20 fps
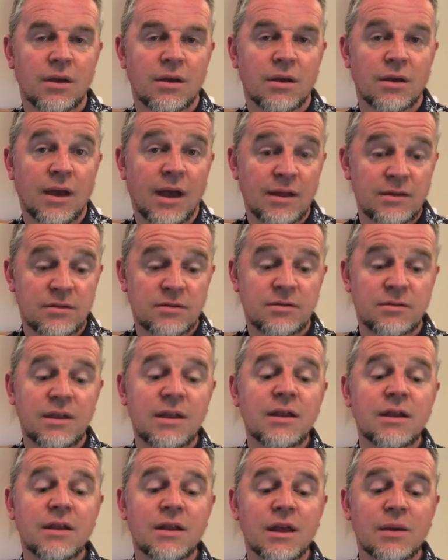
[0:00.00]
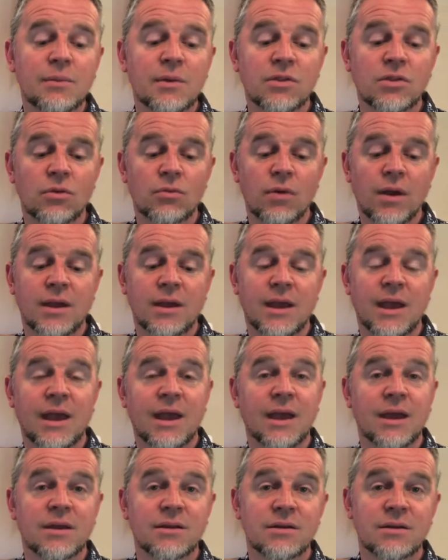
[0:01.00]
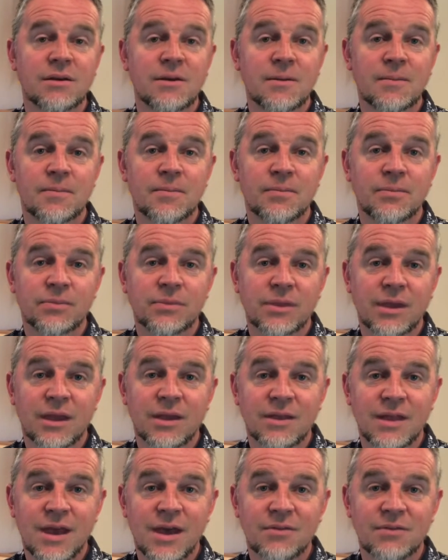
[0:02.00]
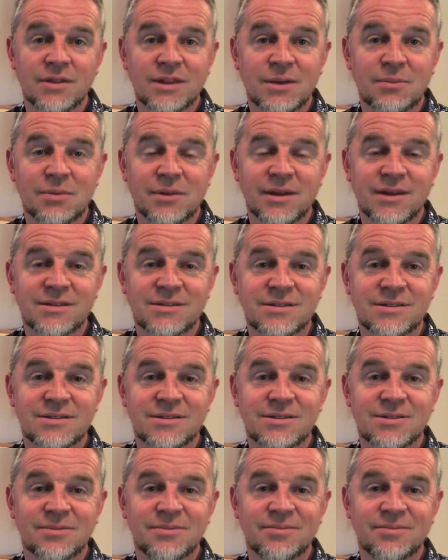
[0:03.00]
and seated him at the right hand in the heavenly places.